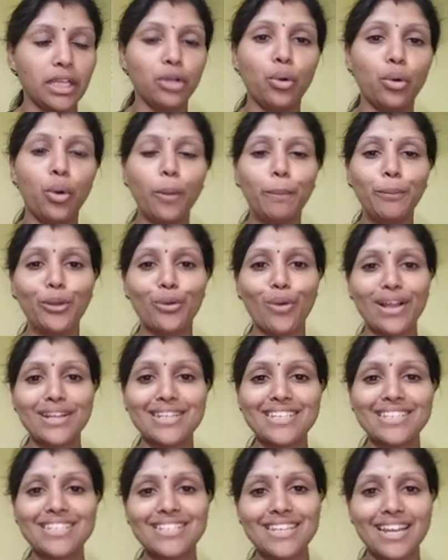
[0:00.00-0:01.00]
Hope you
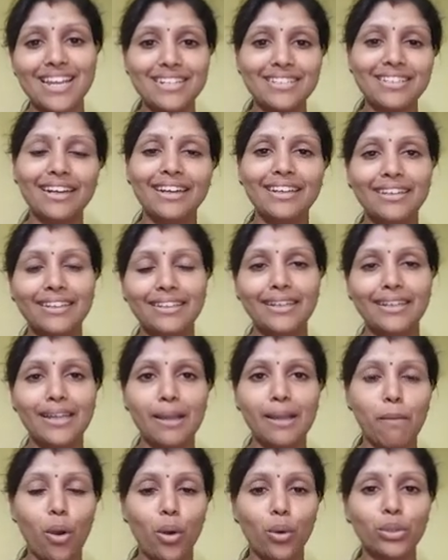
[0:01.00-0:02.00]
understand clearly
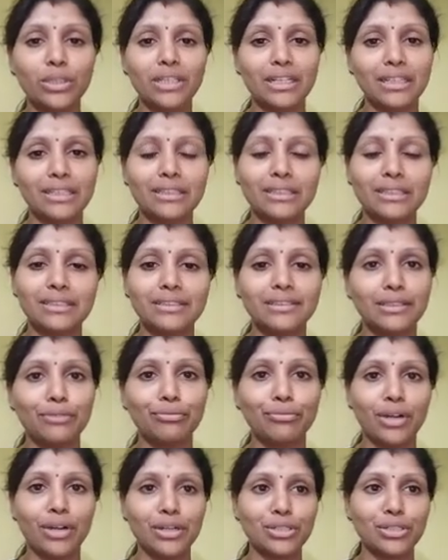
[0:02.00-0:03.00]
about the recursive
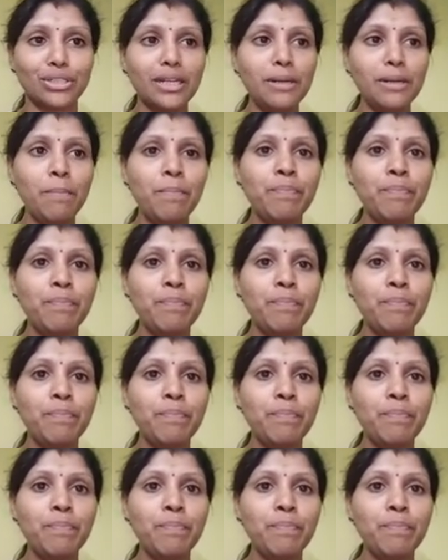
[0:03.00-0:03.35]
function.